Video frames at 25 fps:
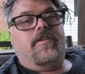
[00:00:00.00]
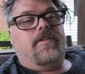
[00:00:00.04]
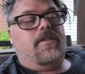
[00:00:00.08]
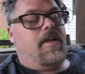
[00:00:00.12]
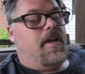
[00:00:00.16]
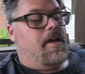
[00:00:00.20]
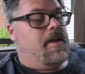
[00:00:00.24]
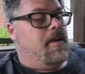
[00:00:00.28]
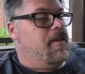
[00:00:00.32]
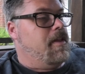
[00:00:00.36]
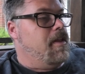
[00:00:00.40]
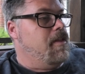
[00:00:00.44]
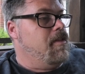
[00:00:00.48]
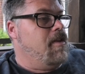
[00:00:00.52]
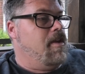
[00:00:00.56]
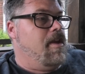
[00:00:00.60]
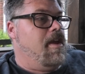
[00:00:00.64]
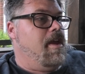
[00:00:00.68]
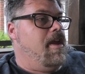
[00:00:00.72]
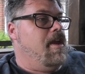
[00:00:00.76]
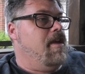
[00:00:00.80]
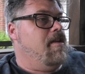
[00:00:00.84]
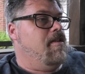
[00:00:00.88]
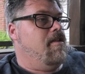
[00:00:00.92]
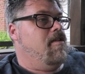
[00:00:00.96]
Hey, that's the
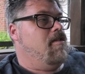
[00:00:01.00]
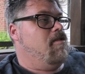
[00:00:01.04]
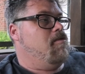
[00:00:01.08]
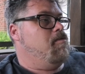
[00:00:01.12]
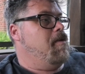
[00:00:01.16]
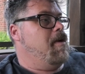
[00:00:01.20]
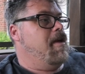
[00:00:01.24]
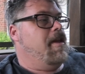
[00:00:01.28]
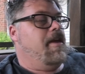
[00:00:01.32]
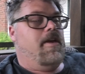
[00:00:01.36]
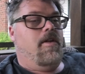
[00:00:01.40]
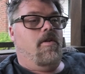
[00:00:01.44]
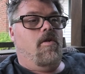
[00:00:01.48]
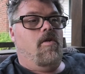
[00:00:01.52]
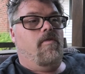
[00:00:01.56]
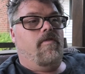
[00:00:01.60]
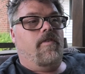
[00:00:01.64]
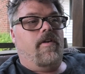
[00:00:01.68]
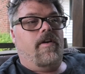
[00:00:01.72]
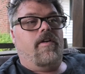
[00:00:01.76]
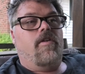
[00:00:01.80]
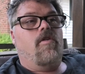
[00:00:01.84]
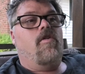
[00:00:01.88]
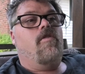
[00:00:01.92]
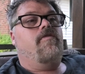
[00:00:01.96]
easiest way to get
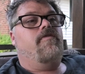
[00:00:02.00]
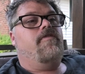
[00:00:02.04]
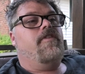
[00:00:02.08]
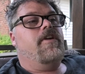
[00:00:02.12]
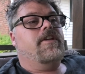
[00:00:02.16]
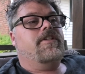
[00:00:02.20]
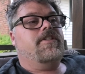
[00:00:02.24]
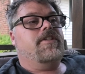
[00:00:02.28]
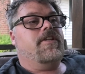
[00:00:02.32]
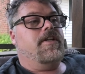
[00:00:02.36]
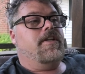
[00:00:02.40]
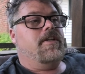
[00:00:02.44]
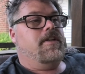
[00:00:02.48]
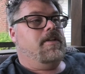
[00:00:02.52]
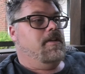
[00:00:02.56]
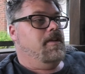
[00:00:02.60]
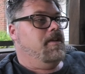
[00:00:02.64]
over it. Go fix it.